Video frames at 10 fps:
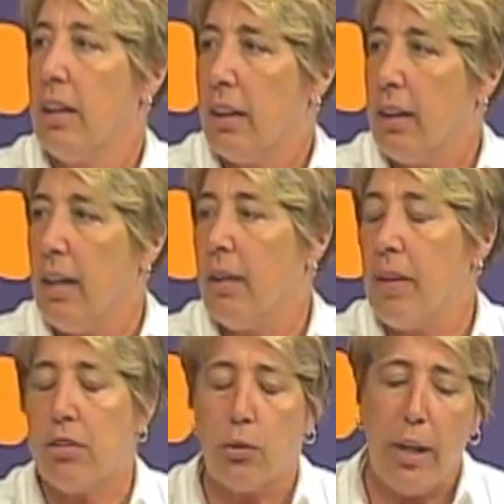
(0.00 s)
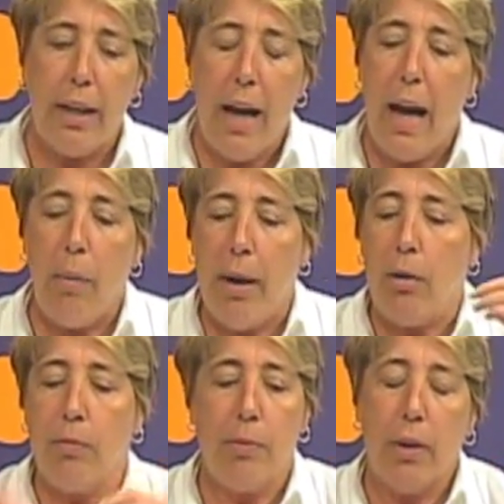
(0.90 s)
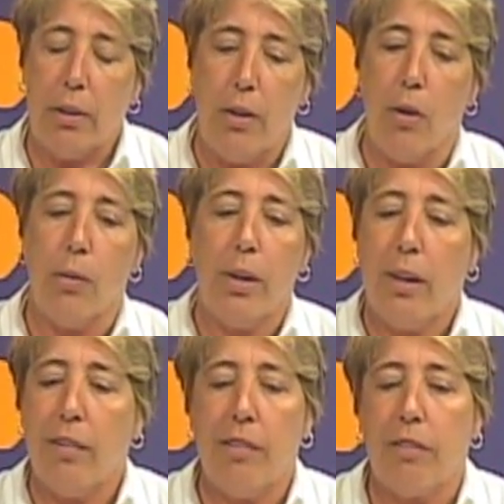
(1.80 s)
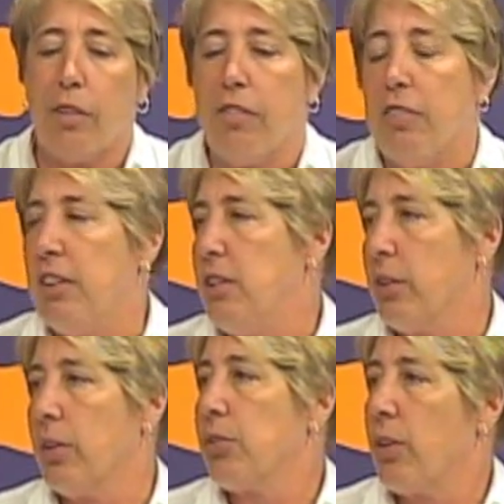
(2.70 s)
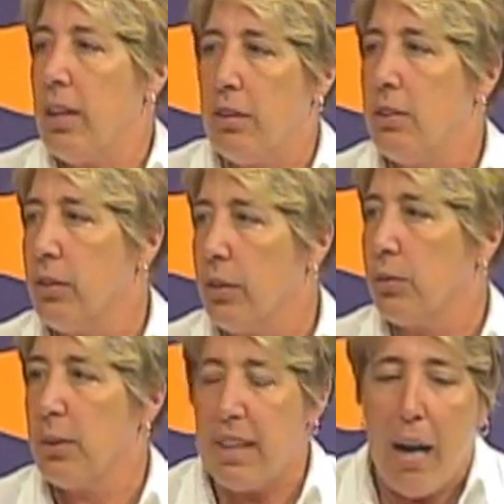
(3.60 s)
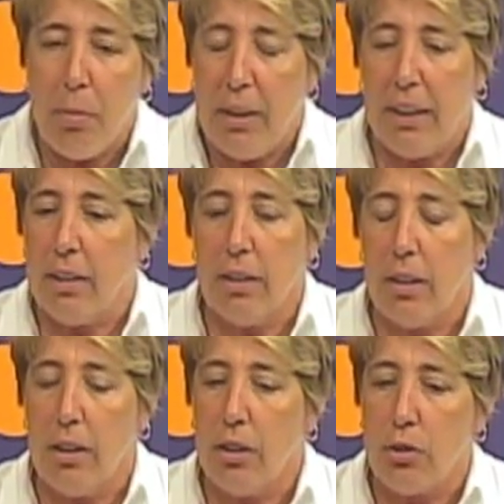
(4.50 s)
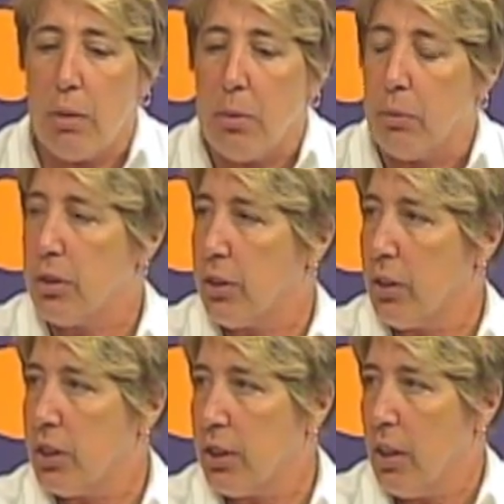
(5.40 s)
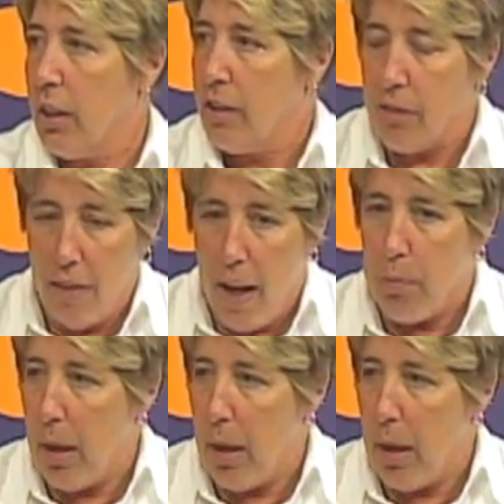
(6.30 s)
Yeah, that's mm-hmm. great. How about you know for 15 year olds or 18 year olds? What's happening in the in the treatment research for that